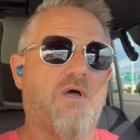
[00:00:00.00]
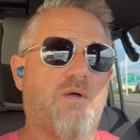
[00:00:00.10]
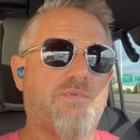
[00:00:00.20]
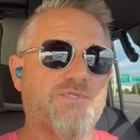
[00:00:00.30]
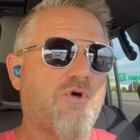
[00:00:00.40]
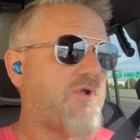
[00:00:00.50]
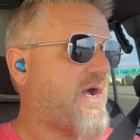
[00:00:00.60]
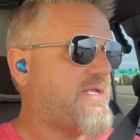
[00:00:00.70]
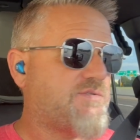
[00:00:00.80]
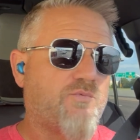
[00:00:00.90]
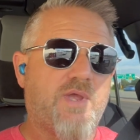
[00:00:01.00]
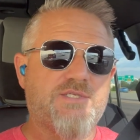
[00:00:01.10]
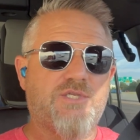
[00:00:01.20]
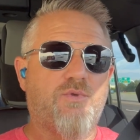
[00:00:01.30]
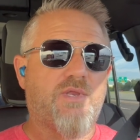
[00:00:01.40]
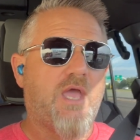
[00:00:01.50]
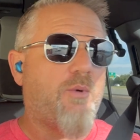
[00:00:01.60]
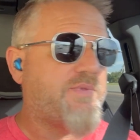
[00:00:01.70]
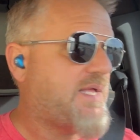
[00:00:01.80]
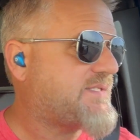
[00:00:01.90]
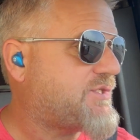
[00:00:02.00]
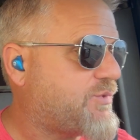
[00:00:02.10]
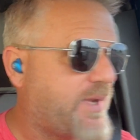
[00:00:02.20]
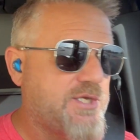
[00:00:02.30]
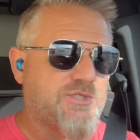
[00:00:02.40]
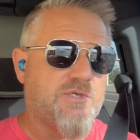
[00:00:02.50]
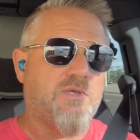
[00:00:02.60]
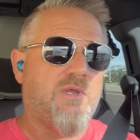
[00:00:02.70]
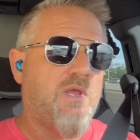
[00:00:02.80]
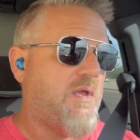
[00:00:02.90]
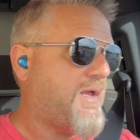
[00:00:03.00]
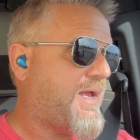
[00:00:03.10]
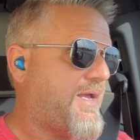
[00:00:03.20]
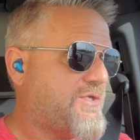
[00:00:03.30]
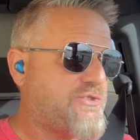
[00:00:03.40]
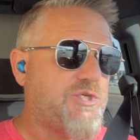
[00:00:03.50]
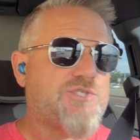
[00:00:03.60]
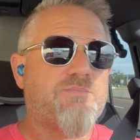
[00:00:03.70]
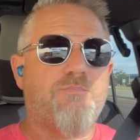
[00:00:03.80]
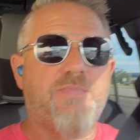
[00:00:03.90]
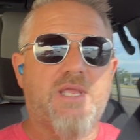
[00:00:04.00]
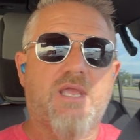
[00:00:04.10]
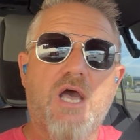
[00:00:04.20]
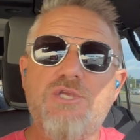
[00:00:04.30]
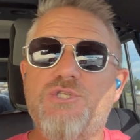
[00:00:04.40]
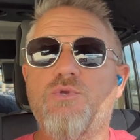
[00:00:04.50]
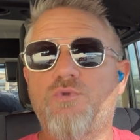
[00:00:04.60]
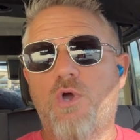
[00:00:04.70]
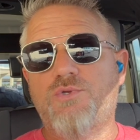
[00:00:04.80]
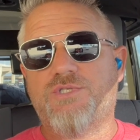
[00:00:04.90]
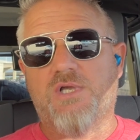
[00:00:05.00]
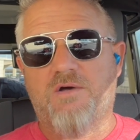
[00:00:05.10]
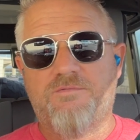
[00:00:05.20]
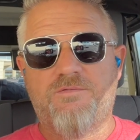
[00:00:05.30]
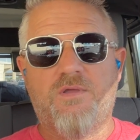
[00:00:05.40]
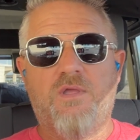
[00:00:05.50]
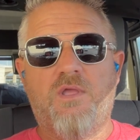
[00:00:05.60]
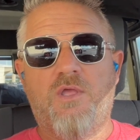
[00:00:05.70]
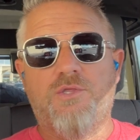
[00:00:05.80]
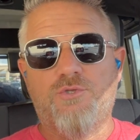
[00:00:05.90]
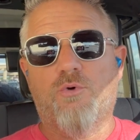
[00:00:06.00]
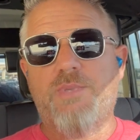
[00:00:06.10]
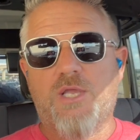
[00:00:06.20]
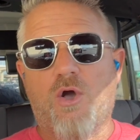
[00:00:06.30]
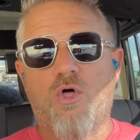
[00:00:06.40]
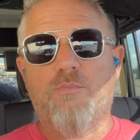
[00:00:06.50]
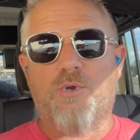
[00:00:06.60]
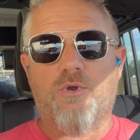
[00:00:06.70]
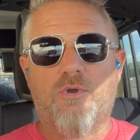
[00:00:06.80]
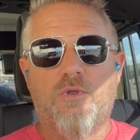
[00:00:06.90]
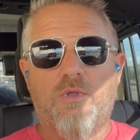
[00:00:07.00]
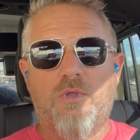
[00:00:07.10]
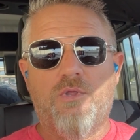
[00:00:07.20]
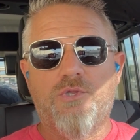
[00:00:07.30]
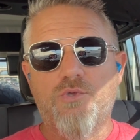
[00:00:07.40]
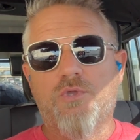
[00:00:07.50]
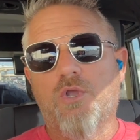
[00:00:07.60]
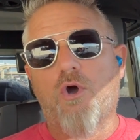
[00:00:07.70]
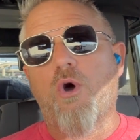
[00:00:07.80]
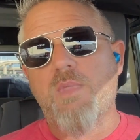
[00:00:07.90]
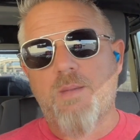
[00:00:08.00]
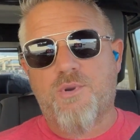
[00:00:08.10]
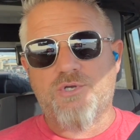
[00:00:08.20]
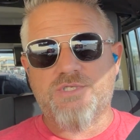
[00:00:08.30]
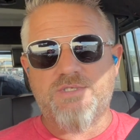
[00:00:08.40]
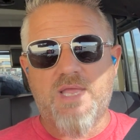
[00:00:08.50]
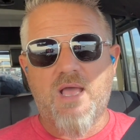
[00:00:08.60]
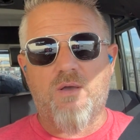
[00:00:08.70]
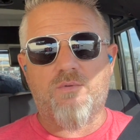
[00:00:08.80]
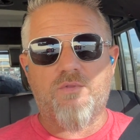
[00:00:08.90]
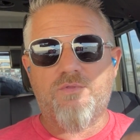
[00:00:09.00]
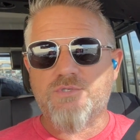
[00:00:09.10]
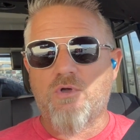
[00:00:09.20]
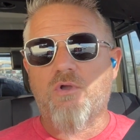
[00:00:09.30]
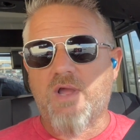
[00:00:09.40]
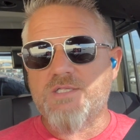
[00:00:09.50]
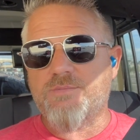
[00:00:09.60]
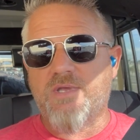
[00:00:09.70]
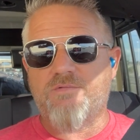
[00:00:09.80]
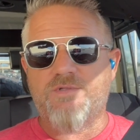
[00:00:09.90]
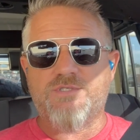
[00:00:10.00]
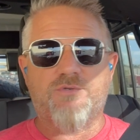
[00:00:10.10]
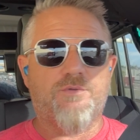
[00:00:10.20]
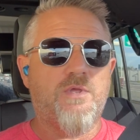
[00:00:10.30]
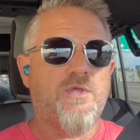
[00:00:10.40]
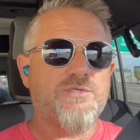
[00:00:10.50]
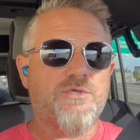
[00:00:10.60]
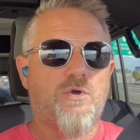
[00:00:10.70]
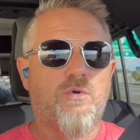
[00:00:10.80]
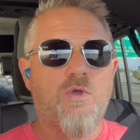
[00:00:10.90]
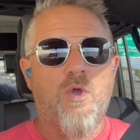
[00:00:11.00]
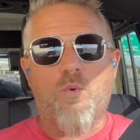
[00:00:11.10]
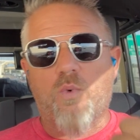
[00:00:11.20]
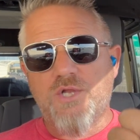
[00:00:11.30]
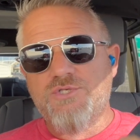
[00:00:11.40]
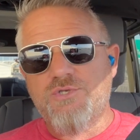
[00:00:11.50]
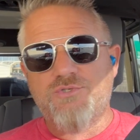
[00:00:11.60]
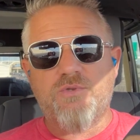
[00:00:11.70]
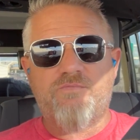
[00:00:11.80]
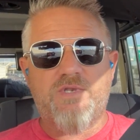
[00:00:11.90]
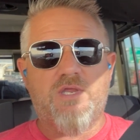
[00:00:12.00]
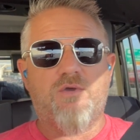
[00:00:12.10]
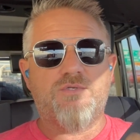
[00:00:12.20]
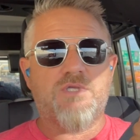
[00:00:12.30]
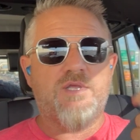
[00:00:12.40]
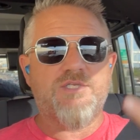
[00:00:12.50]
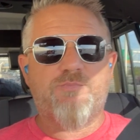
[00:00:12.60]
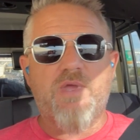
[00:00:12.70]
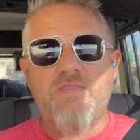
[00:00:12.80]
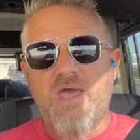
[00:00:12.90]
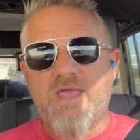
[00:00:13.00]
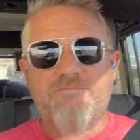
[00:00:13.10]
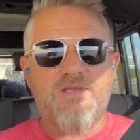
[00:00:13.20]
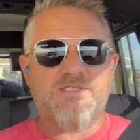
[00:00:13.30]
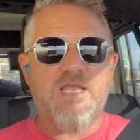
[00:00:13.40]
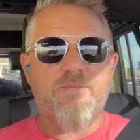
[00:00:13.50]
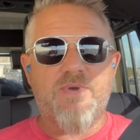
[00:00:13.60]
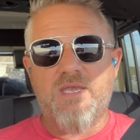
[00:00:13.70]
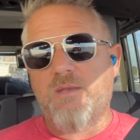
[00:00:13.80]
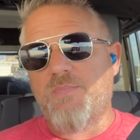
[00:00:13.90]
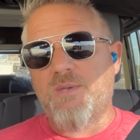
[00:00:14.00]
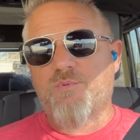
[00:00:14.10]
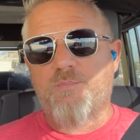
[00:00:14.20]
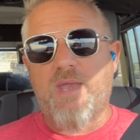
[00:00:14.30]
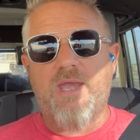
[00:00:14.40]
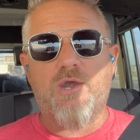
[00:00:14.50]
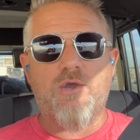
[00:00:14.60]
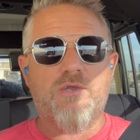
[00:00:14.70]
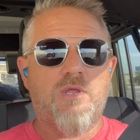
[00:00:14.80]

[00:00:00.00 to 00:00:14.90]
There's all kinds of ways that you can help in that situation. And just because you know stuff, you'll be calmer. You can calm that person down. There's all kinds of benefits to it. So watch your YouTube videos, spend that FSA money to be prepared.